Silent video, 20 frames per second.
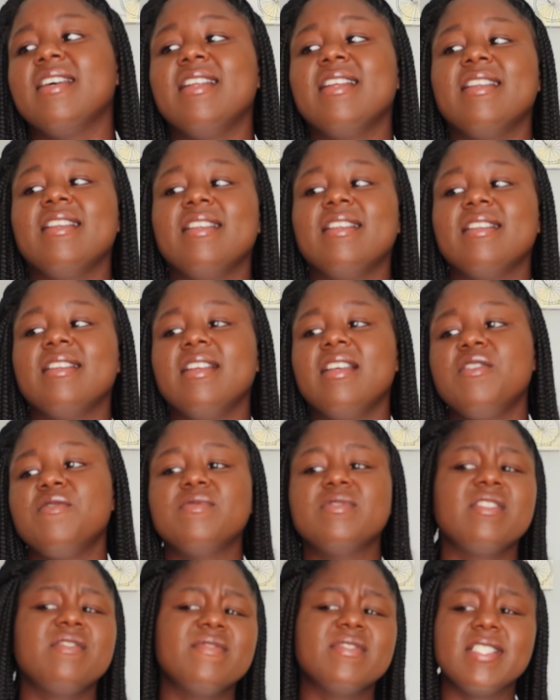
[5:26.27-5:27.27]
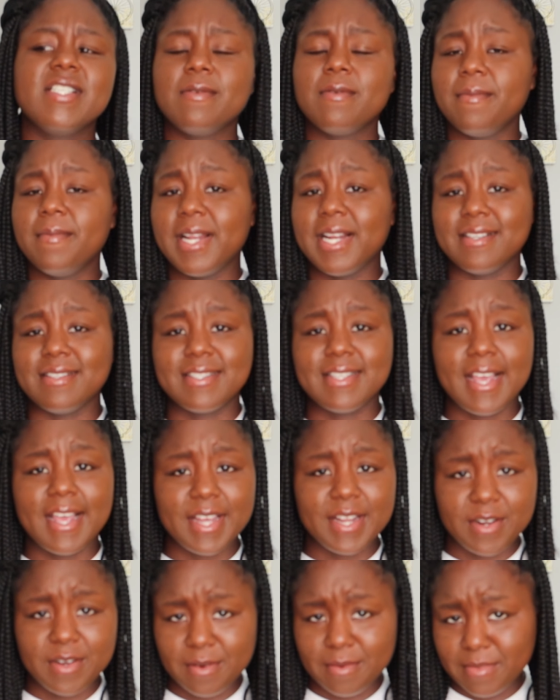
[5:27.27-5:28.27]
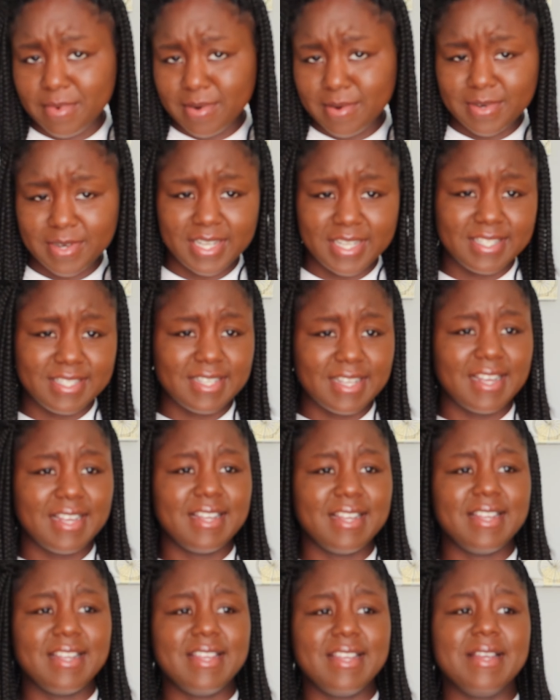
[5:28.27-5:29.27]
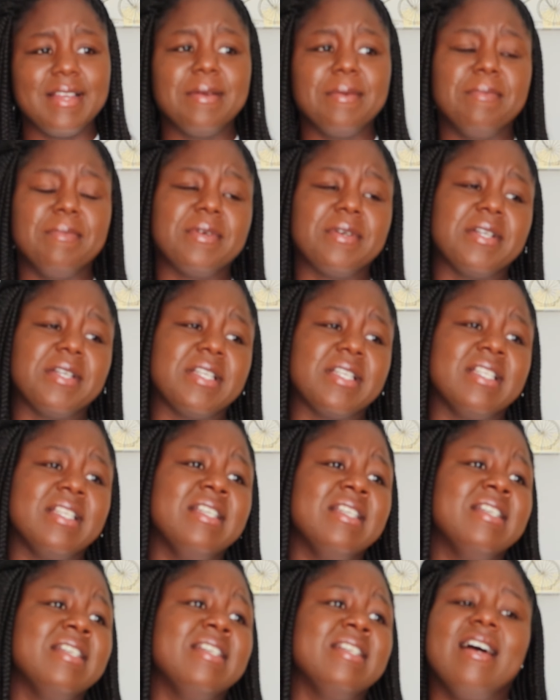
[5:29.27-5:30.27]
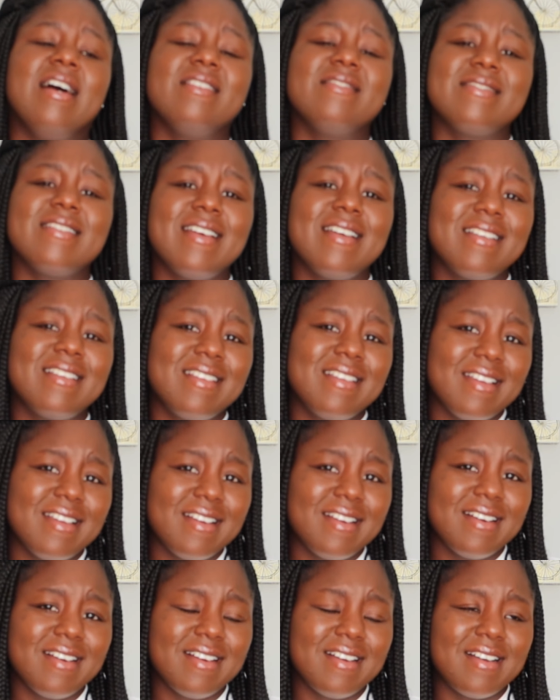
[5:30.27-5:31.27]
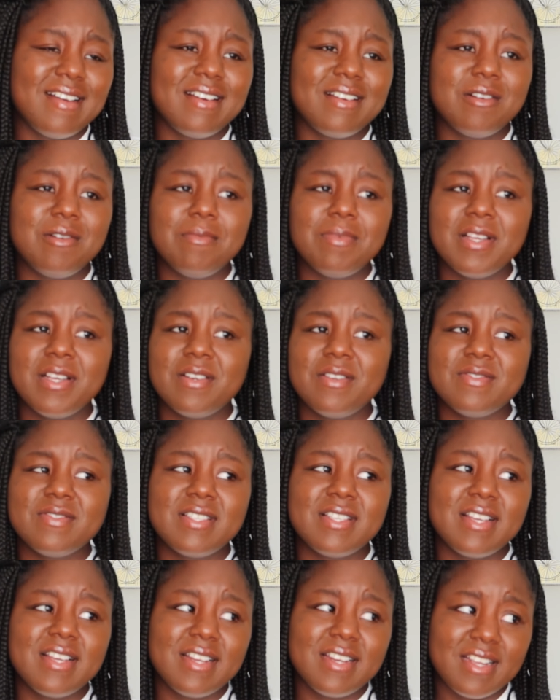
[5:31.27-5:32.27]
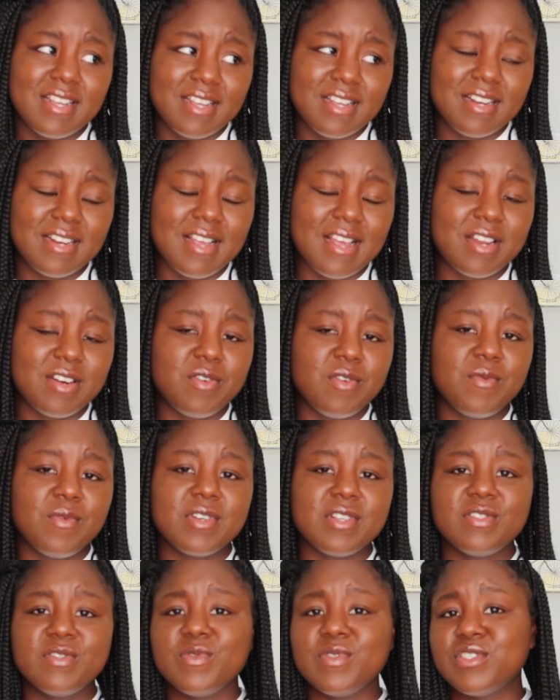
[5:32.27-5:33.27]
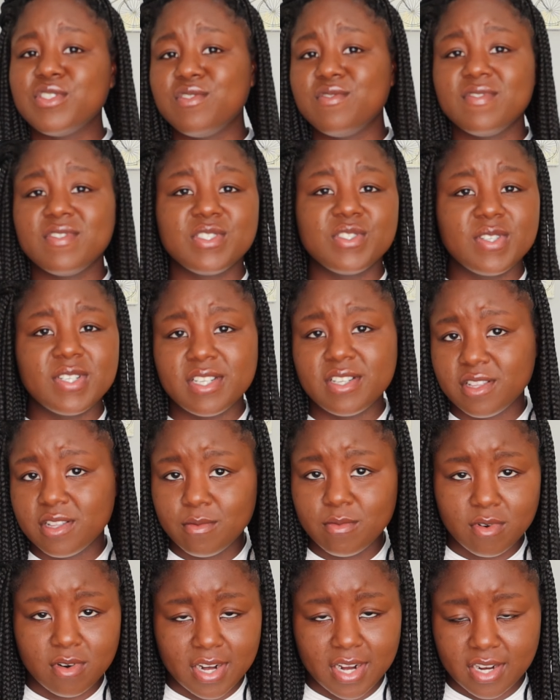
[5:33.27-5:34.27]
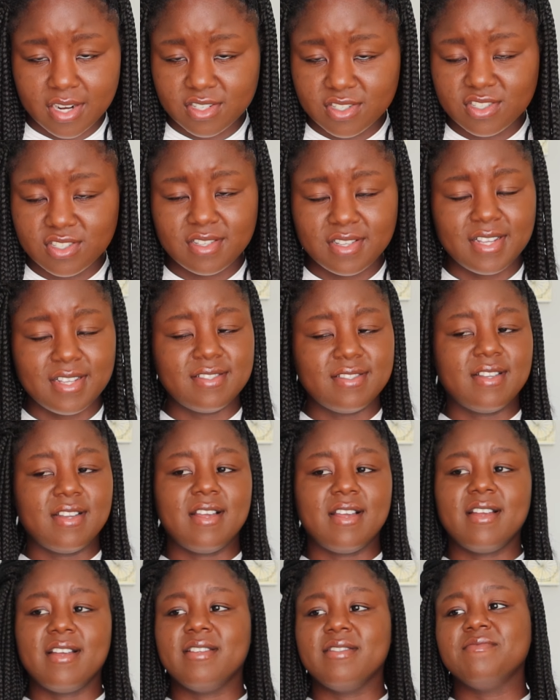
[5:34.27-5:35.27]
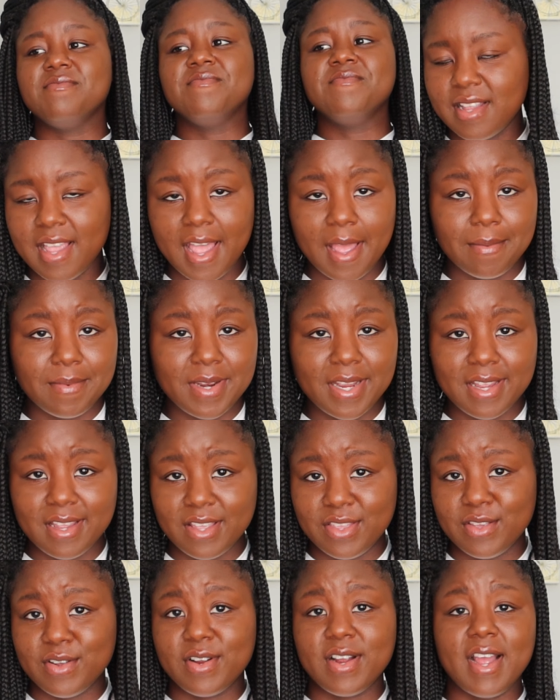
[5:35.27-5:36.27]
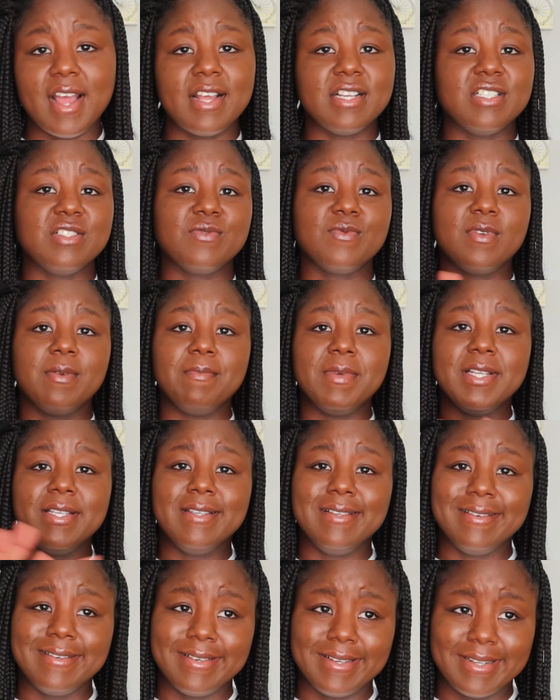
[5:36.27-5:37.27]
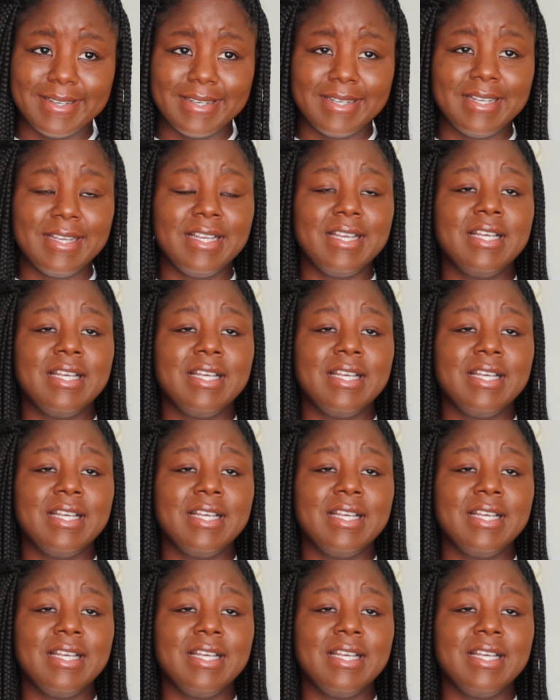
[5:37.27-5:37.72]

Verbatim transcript: And he was even telling me about a sign-on bonus I can get. But I was like, yeah, I don't plan on staying in. I don't want to switch over to another branch. That's not happening either. I just want to be done.